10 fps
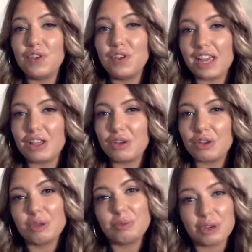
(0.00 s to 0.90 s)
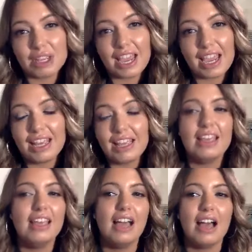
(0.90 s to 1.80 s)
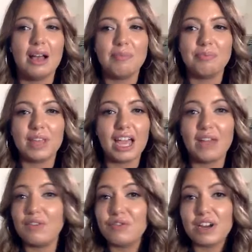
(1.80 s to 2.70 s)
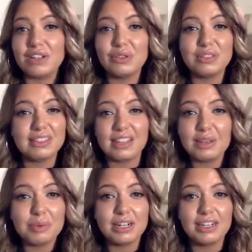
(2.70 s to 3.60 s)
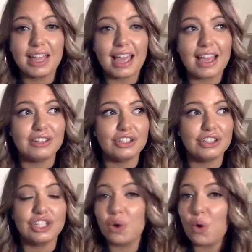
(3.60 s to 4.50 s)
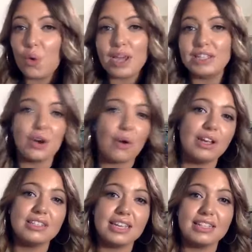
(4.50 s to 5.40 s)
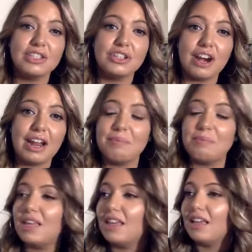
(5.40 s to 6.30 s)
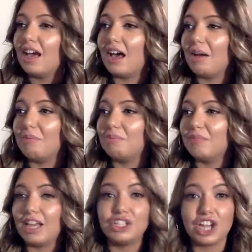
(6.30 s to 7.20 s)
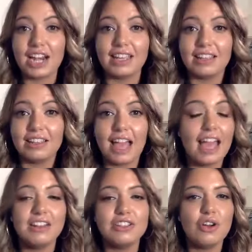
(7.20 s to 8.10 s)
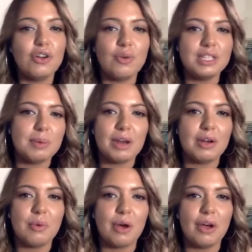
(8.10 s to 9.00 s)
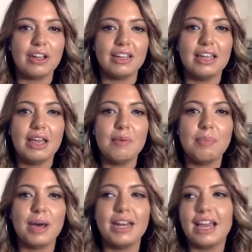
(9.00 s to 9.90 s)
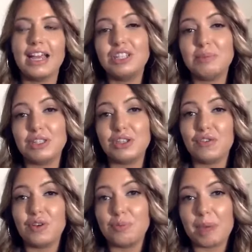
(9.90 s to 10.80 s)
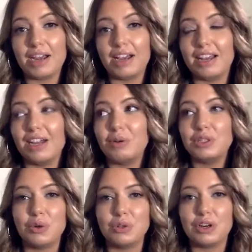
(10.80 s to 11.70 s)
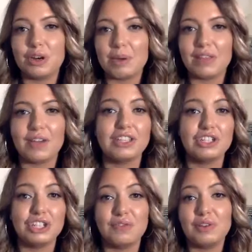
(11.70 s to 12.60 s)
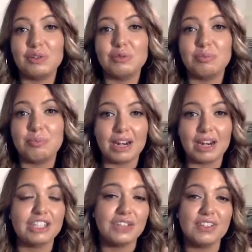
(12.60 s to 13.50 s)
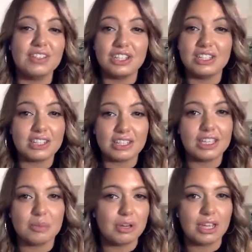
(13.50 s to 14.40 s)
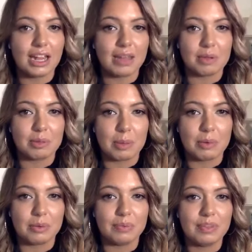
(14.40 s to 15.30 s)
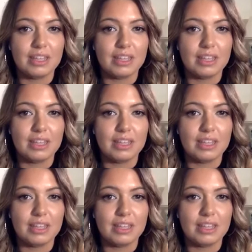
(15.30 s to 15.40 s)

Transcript: feel like you're communicating. I have a friend who's a celebrant, and she's always going to Instagram and chatting. And it's not always about her work, but it actually makes her feel better. And I always talk to her about the fact that she feels better because she feels like she's actually communicating with people.